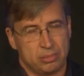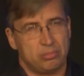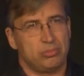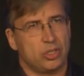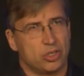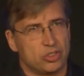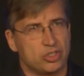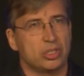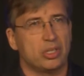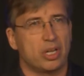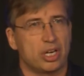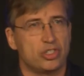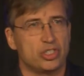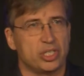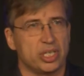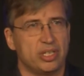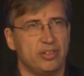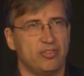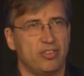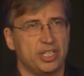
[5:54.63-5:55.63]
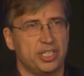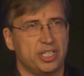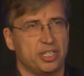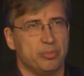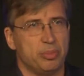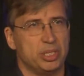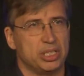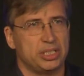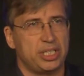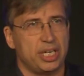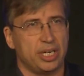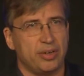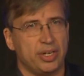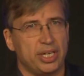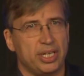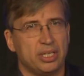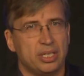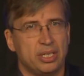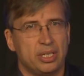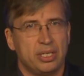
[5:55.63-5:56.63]
Those are largely confined to the
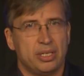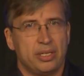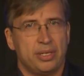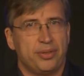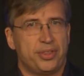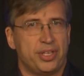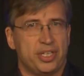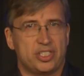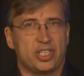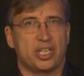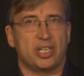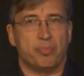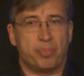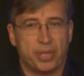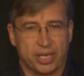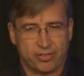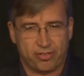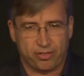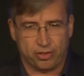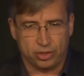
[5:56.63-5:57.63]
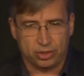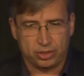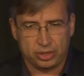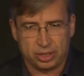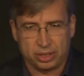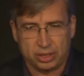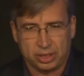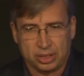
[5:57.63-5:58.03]
military. Things that can pick fruit.